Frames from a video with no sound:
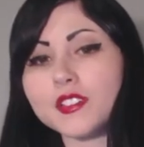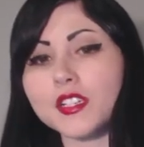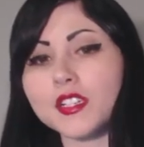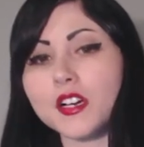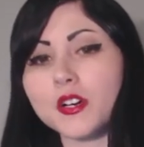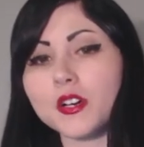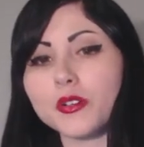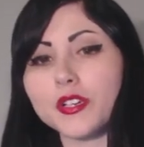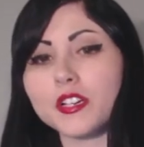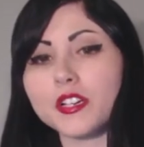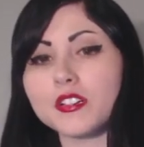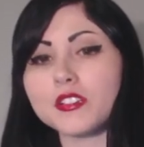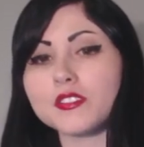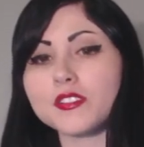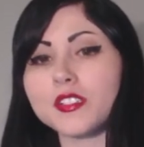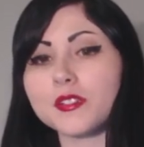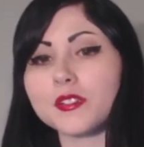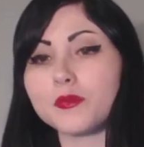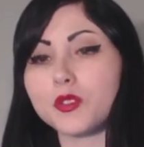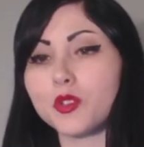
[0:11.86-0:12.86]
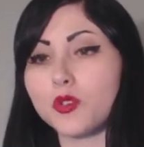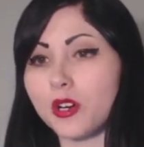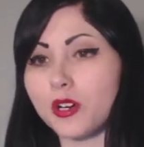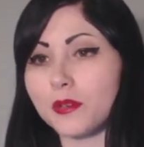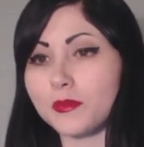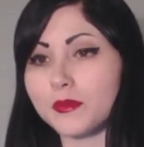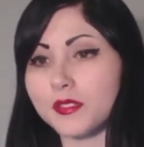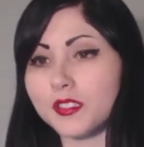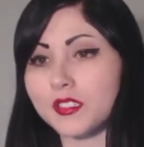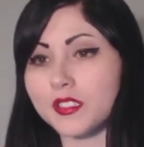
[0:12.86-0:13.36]
So, here are some
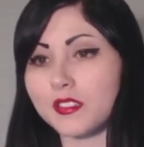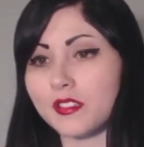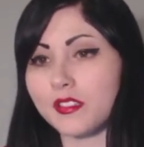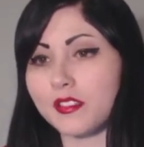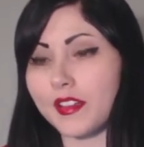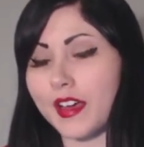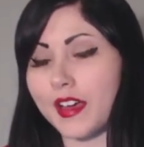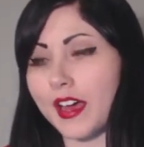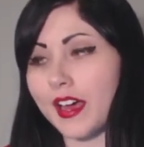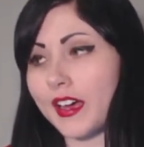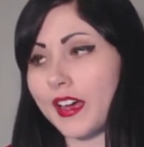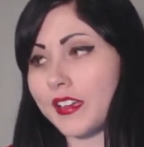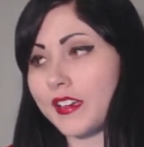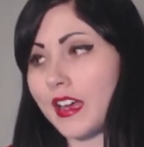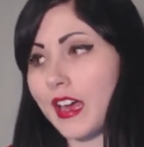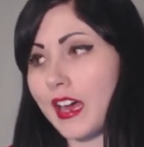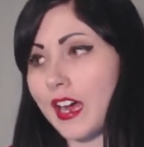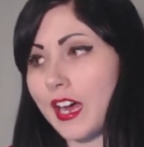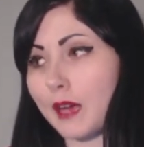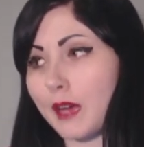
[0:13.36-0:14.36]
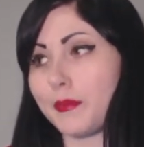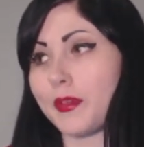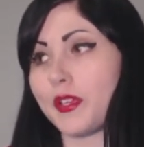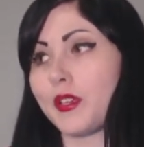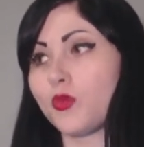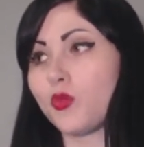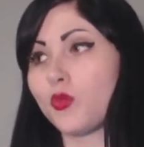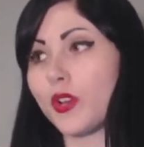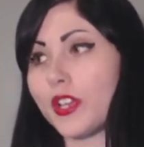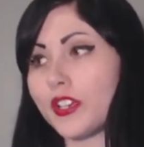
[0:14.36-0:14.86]
norms that
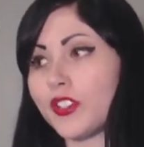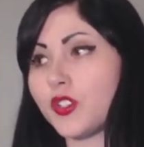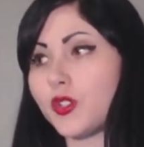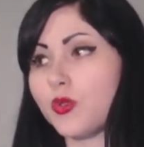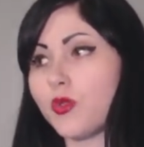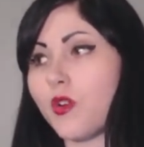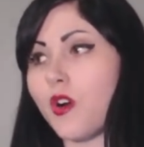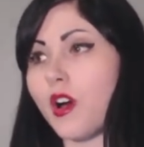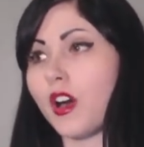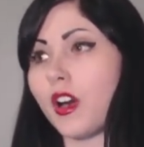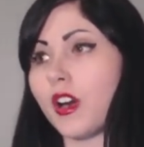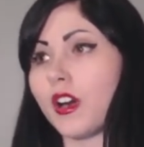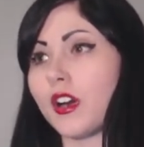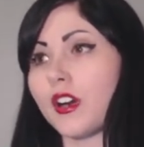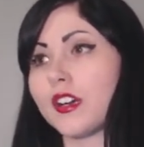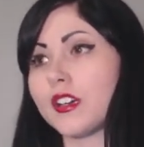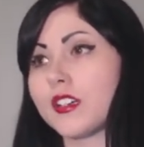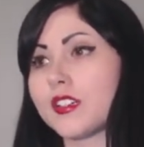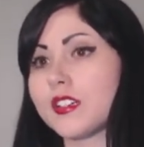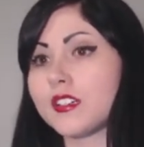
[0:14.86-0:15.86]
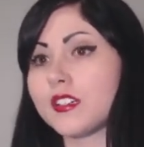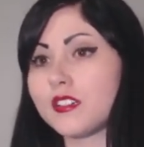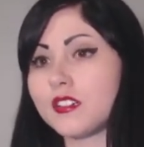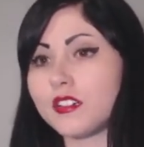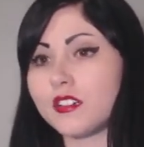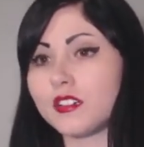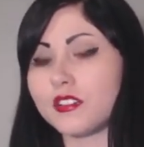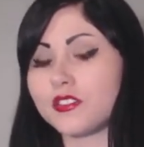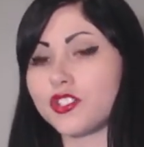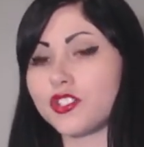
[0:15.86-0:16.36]
happen when you are
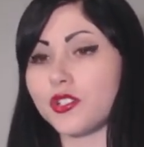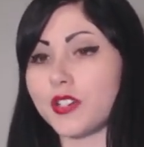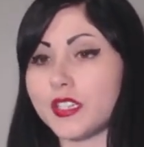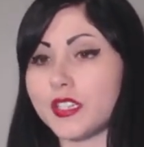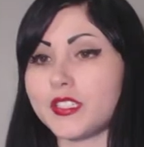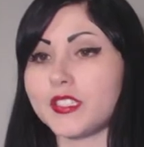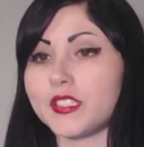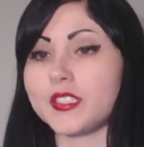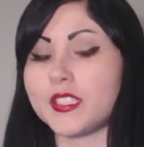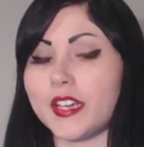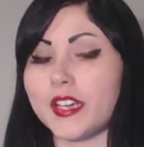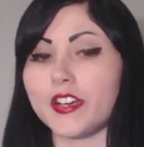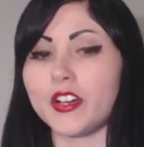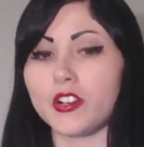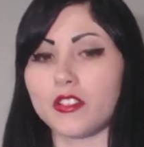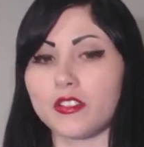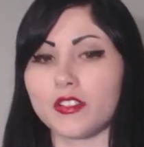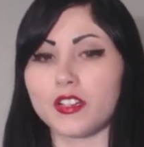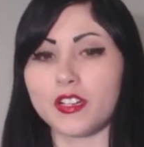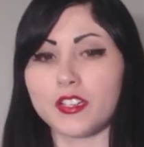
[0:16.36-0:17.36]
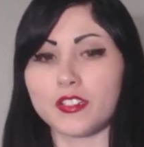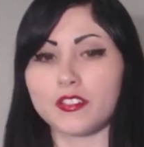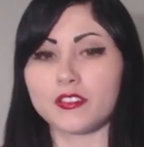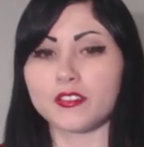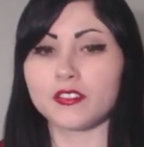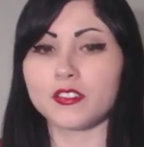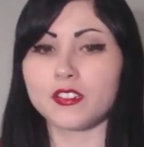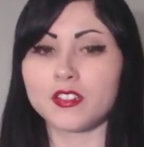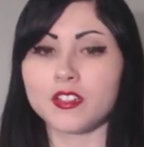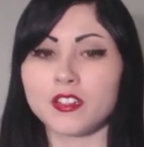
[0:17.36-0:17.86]
trying to date online.